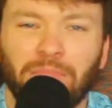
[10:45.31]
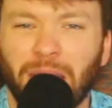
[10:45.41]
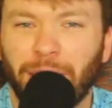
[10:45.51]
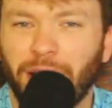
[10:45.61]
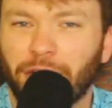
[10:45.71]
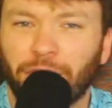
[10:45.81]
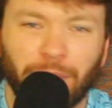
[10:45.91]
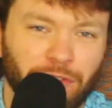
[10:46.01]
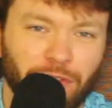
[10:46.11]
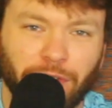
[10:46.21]
Maybe not as
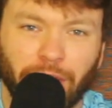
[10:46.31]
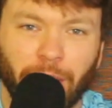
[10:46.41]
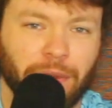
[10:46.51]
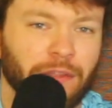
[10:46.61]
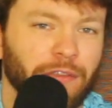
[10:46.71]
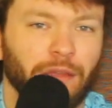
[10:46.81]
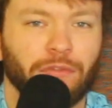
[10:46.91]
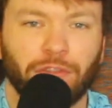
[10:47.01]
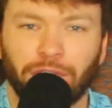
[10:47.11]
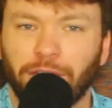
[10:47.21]
much as the company
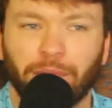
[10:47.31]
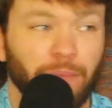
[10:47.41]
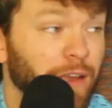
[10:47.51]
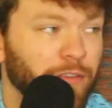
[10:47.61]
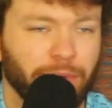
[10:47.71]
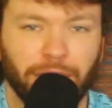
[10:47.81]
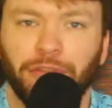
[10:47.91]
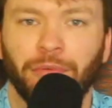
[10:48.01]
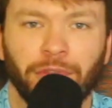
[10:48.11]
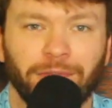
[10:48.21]
itself, just given my
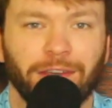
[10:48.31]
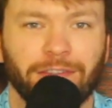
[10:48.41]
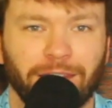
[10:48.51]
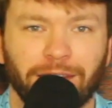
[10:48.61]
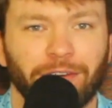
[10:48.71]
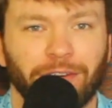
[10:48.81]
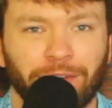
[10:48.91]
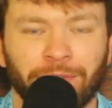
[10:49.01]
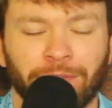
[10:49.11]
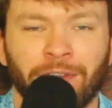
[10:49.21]
experience with investing in
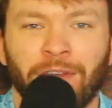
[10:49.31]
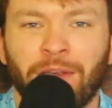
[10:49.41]
autos,